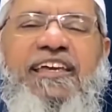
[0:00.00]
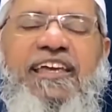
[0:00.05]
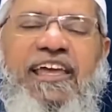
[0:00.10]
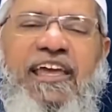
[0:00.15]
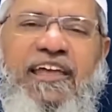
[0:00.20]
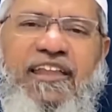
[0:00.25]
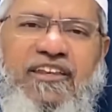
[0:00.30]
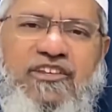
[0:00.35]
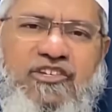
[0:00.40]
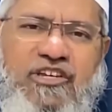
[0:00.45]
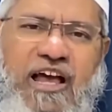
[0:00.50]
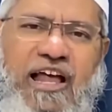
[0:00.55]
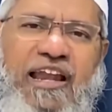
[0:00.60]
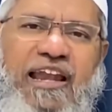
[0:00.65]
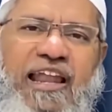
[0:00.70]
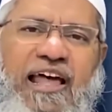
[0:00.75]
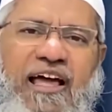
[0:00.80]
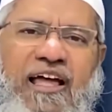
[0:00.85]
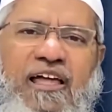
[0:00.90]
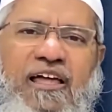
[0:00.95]

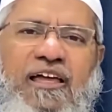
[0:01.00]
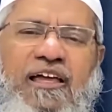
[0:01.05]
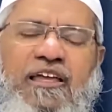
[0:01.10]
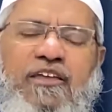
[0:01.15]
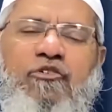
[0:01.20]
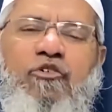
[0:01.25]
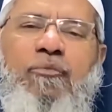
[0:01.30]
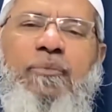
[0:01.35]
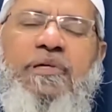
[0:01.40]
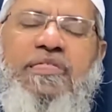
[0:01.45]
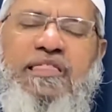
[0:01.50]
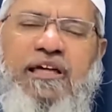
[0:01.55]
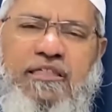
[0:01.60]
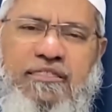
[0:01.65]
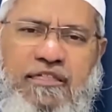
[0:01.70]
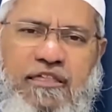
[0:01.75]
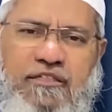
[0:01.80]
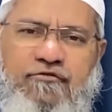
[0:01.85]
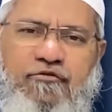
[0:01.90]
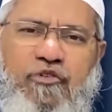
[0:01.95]
inshallah, you will be
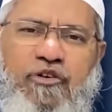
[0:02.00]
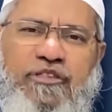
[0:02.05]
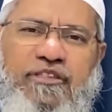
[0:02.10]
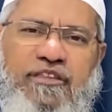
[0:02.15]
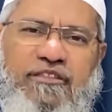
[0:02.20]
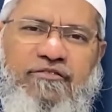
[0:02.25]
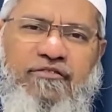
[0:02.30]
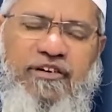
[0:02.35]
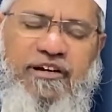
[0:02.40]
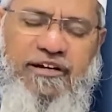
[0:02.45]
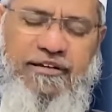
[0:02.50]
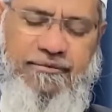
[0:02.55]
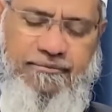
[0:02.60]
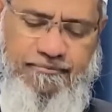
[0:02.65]
successful in this world.